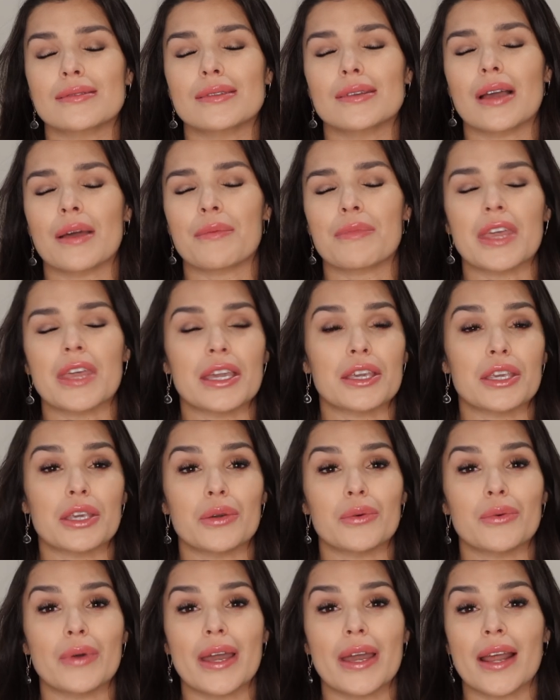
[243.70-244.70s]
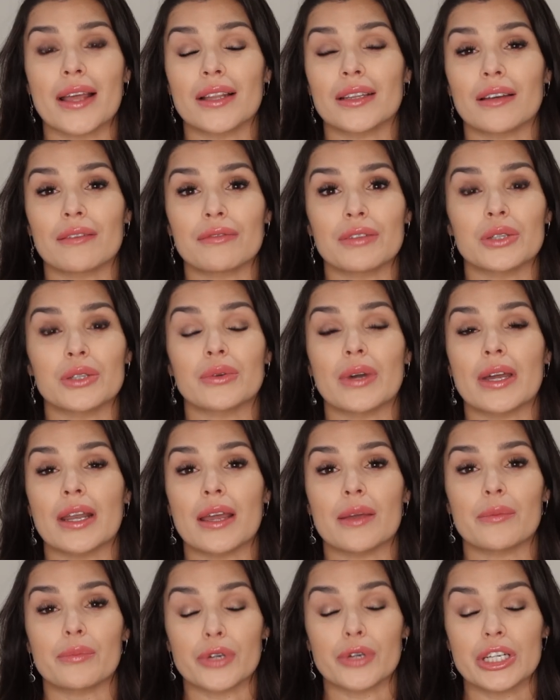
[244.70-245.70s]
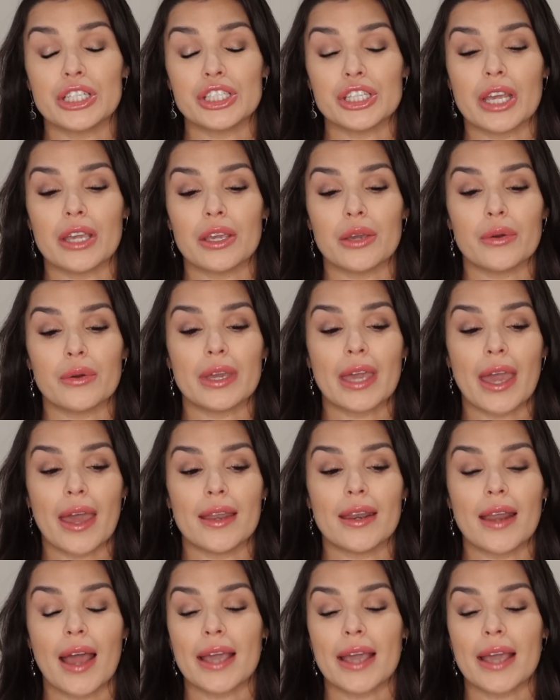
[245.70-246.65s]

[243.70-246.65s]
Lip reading: I'm thank you, and I love you, and I appreciate you again.